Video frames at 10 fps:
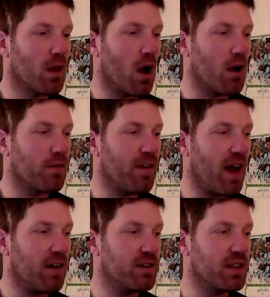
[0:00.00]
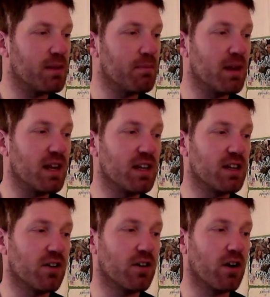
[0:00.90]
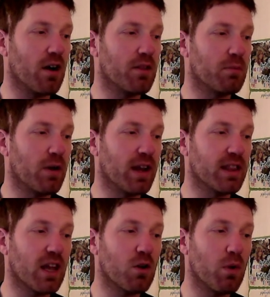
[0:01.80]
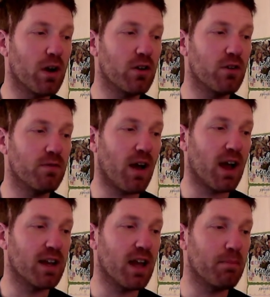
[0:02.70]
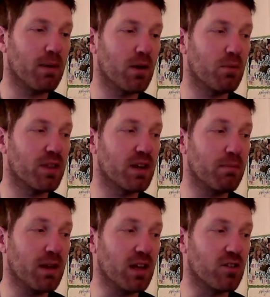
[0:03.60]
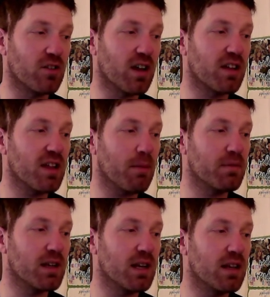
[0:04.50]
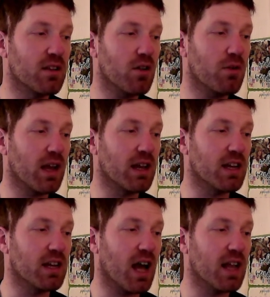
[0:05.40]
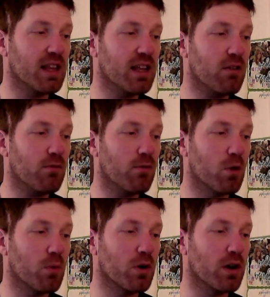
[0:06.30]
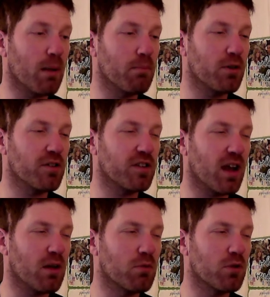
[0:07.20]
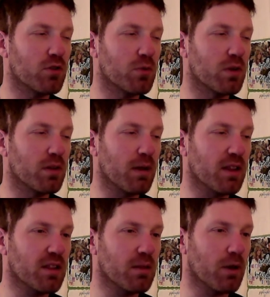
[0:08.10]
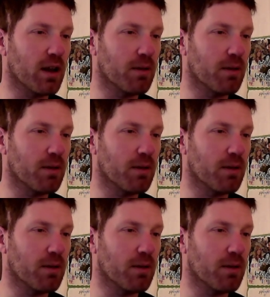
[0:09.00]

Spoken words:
are found in the mid-interior of the brain, like where you'd find a pit within a peach, except it is located a little forward and pushed downward toward the base of the brain.